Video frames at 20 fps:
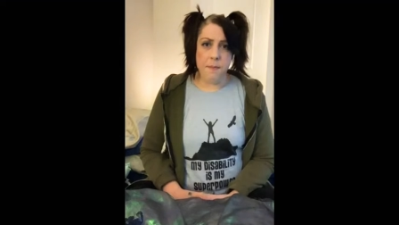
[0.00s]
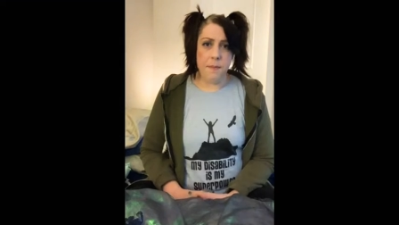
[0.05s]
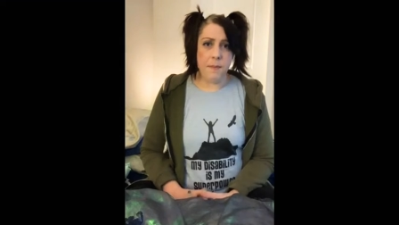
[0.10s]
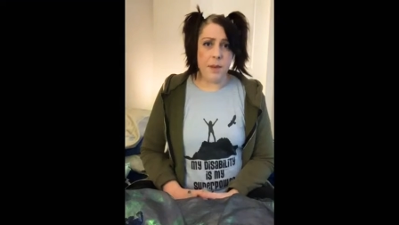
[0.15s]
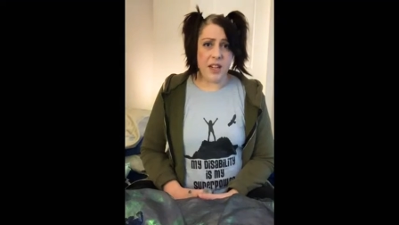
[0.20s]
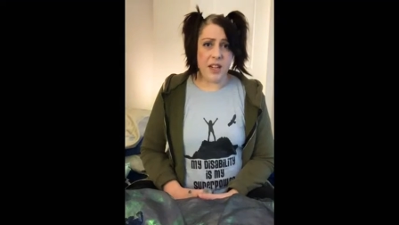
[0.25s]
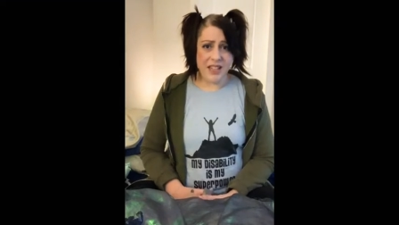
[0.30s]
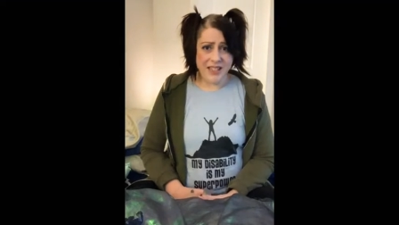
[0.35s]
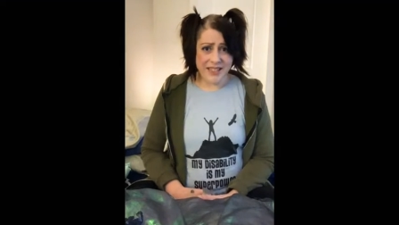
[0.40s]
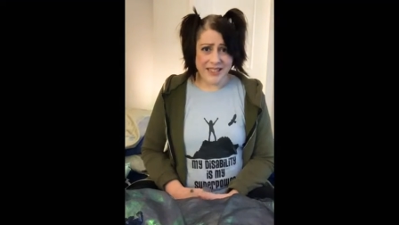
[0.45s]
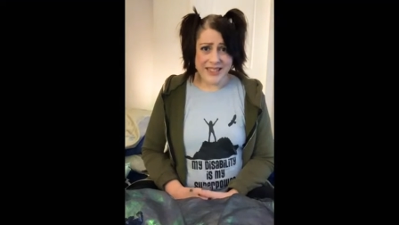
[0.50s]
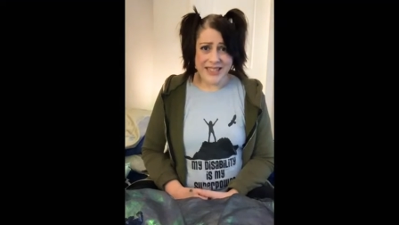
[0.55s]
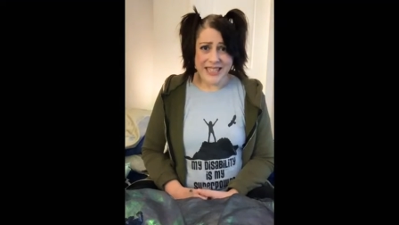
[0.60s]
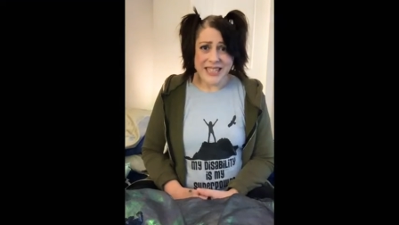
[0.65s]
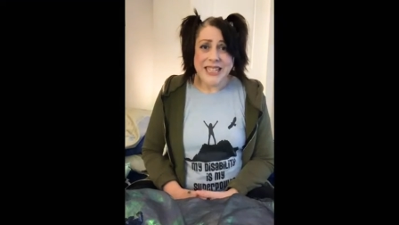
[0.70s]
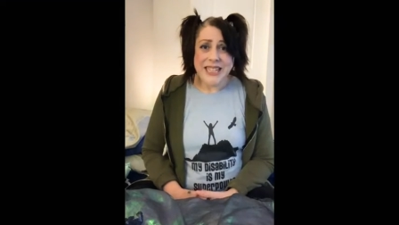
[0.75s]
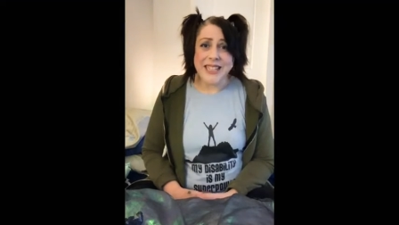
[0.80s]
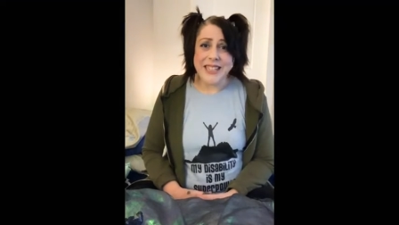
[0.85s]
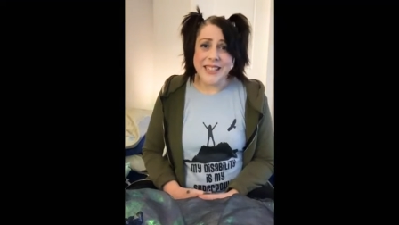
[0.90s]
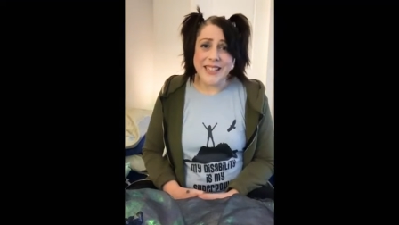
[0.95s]

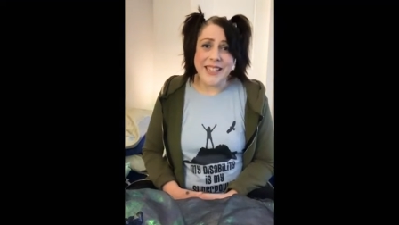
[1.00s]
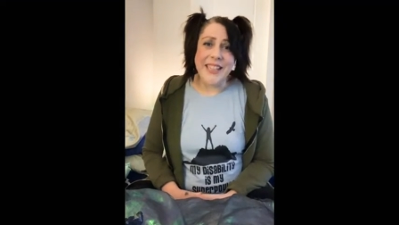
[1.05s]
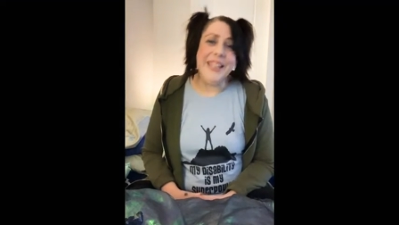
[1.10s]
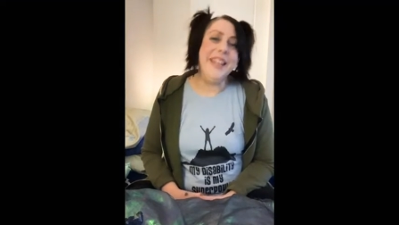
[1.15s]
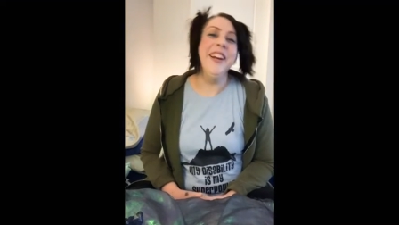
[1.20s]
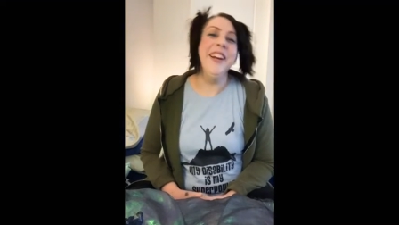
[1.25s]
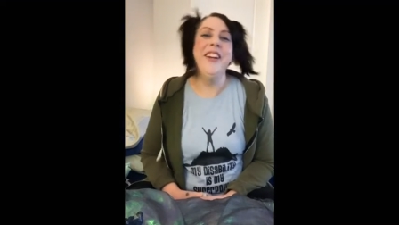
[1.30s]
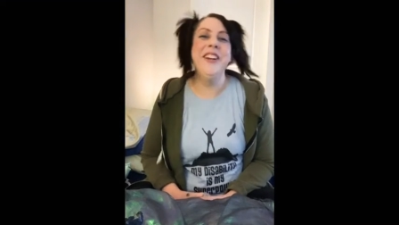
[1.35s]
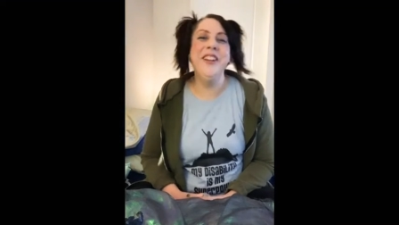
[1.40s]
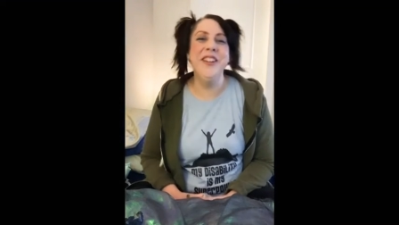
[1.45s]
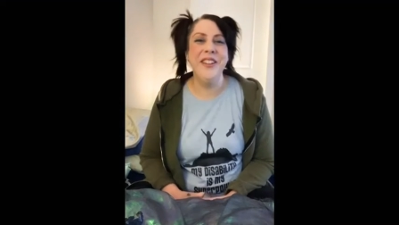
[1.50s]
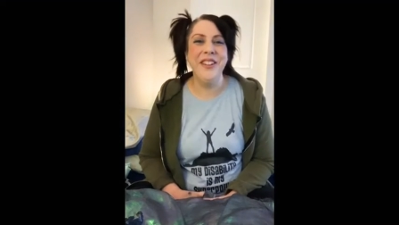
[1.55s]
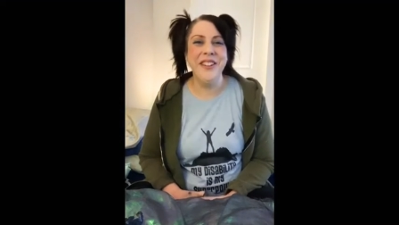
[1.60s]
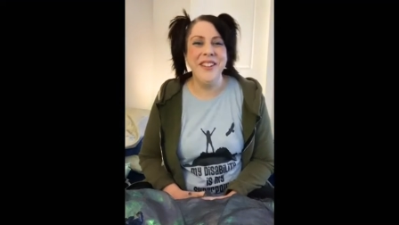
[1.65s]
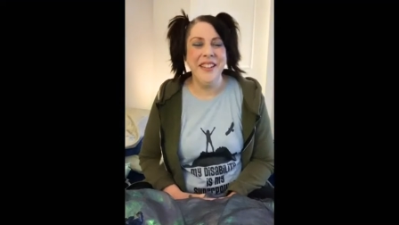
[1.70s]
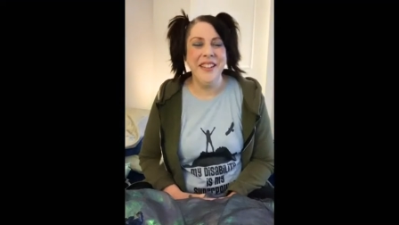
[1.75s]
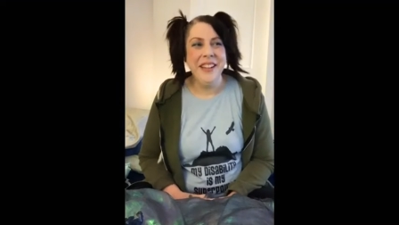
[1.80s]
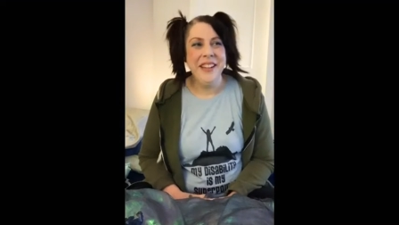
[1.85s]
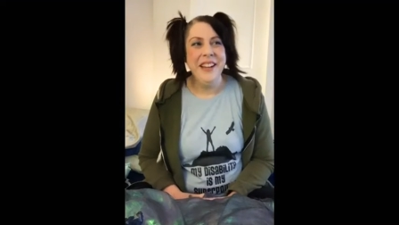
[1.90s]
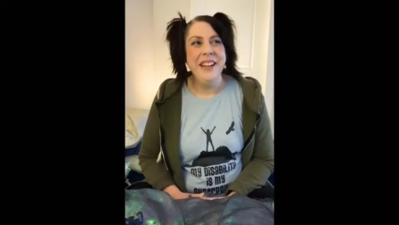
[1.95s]
consistently,
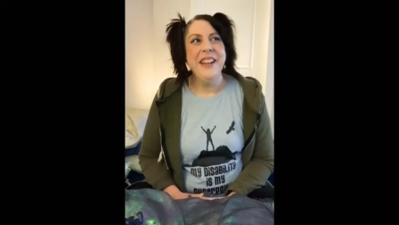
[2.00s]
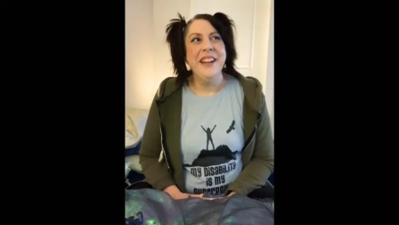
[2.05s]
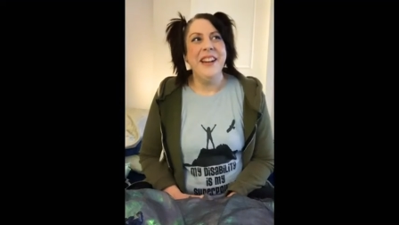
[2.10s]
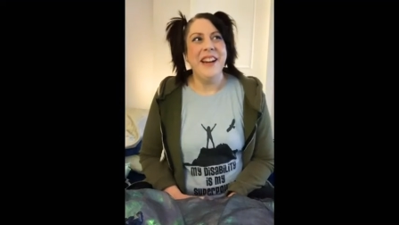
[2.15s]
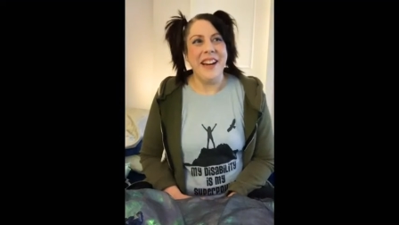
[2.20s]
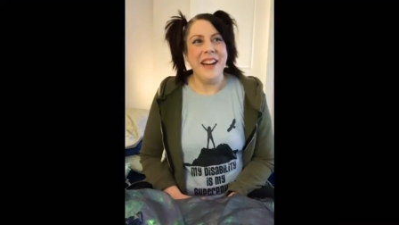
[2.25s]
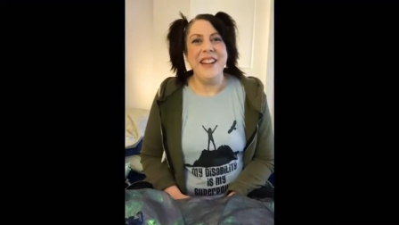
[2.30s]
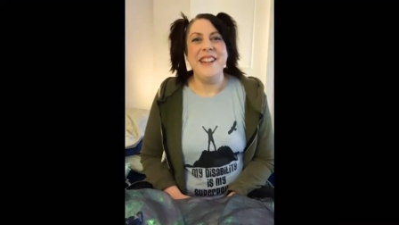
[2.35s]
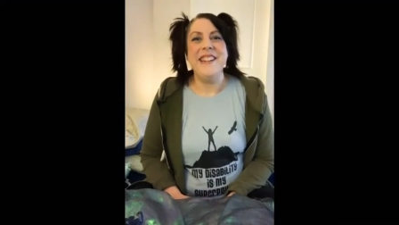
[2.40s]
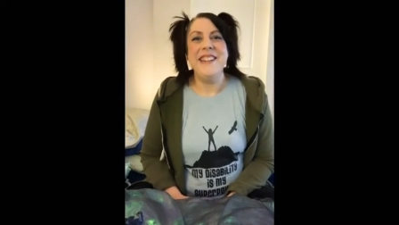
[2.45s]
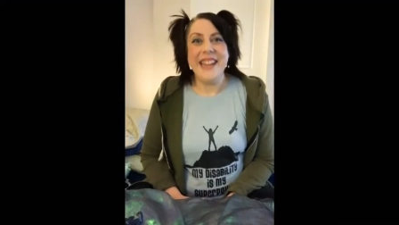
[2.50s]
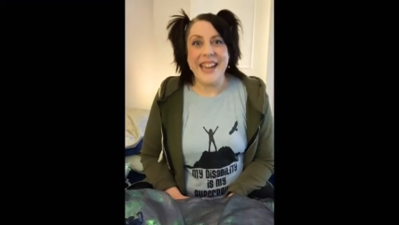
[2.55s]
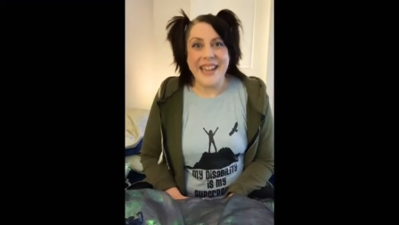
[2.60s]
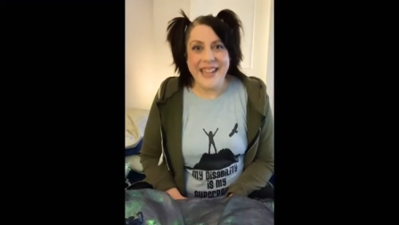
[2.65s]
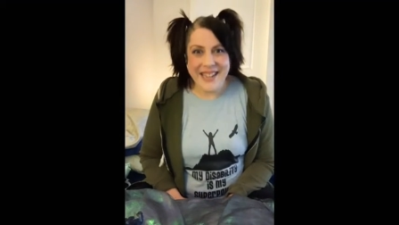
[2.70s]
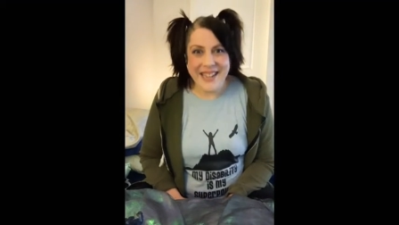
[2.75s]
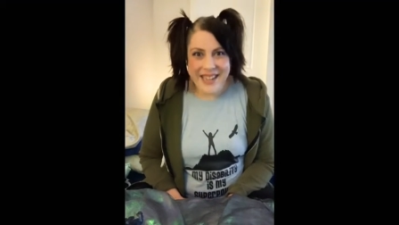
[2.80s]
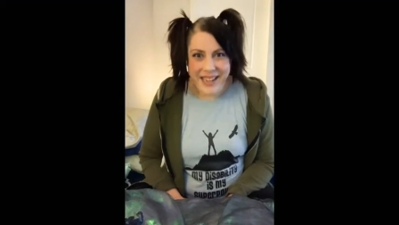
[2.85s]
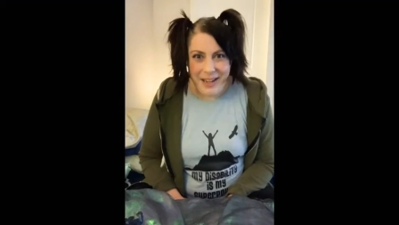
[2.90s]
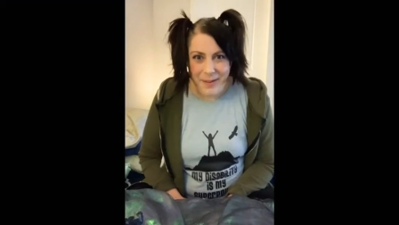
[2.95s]
on a
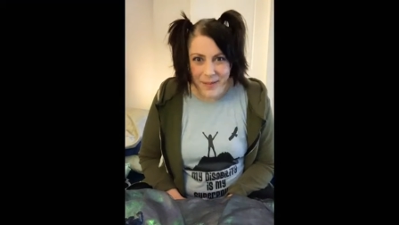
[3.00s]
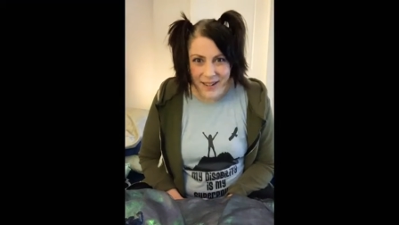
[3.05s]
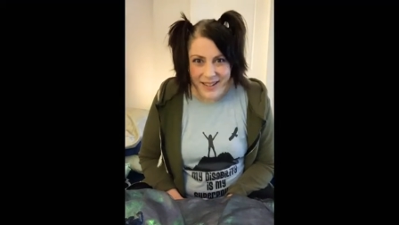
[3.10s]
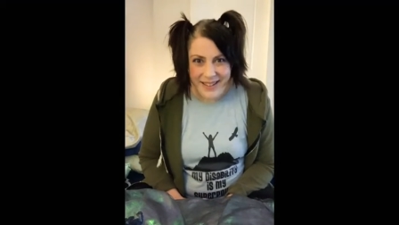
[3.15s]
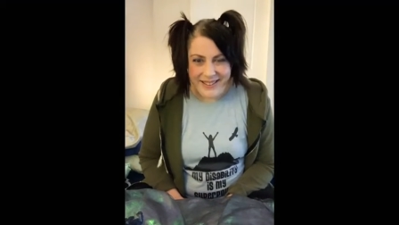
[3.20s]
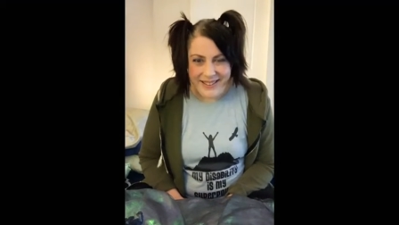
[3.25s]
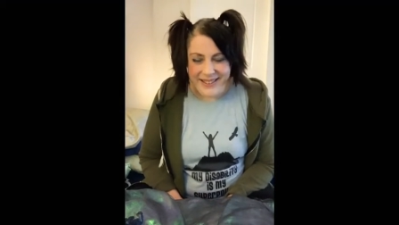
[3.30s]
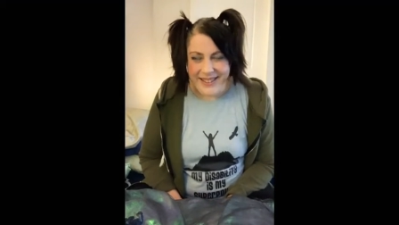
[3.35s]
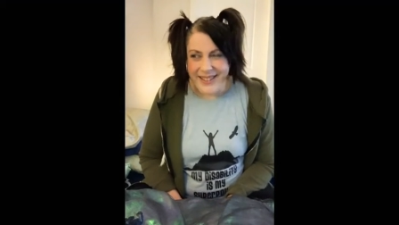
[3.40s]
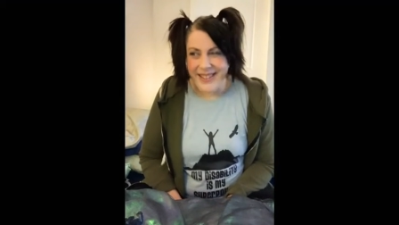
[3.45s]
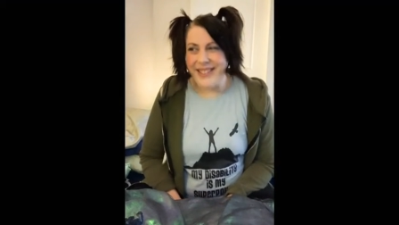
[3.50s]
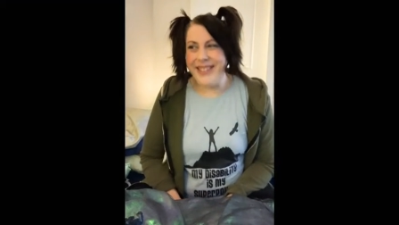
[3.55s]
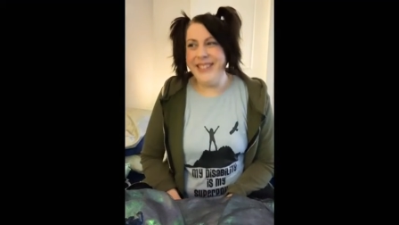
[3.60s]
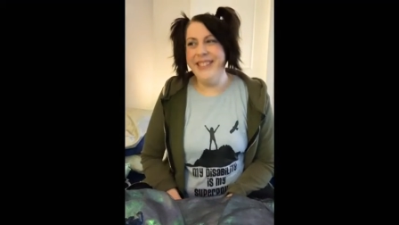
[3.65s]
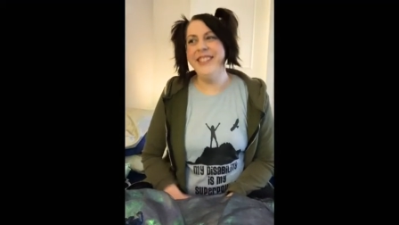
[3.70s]
day-to-day basis,